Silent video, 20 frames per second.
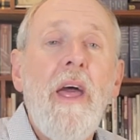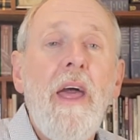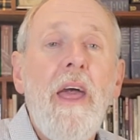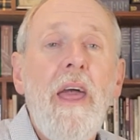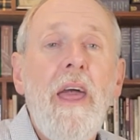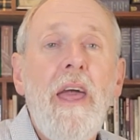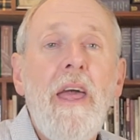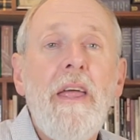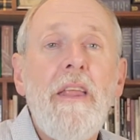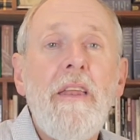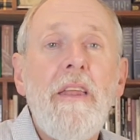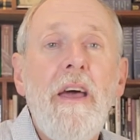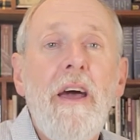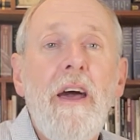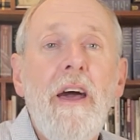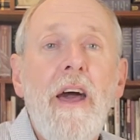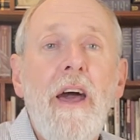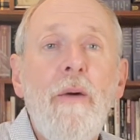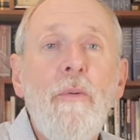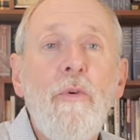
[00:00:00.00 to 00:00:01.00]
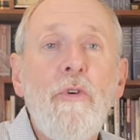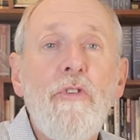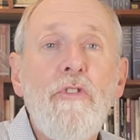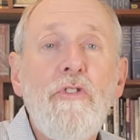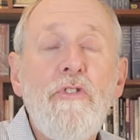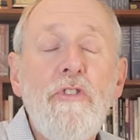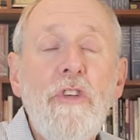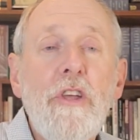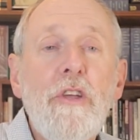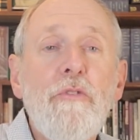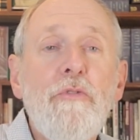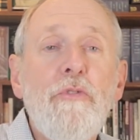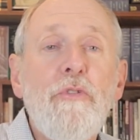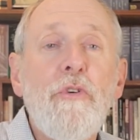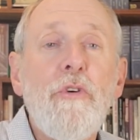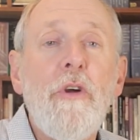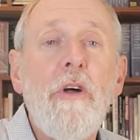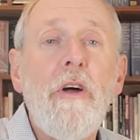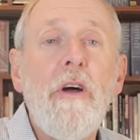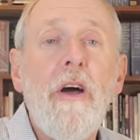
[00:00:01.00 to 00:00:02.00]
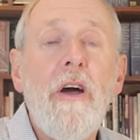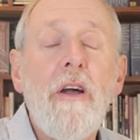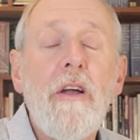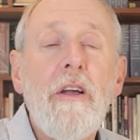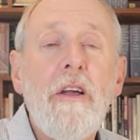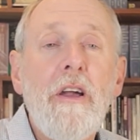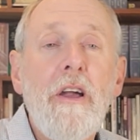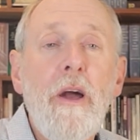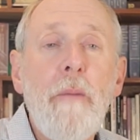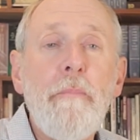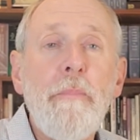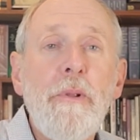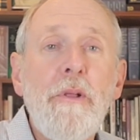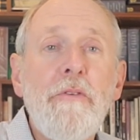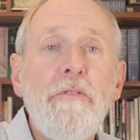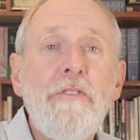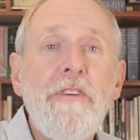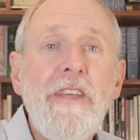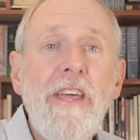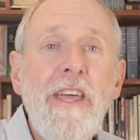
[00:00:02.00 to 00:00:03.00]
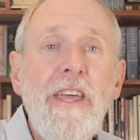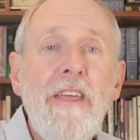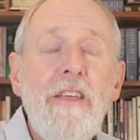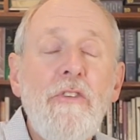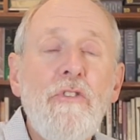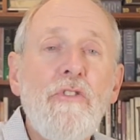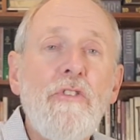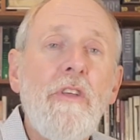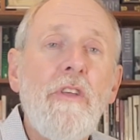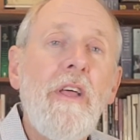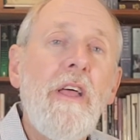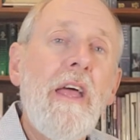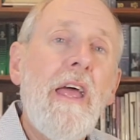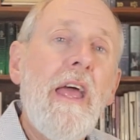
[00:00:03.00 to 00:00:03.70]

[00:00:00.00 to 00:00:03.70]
and I was sick for a couple of days,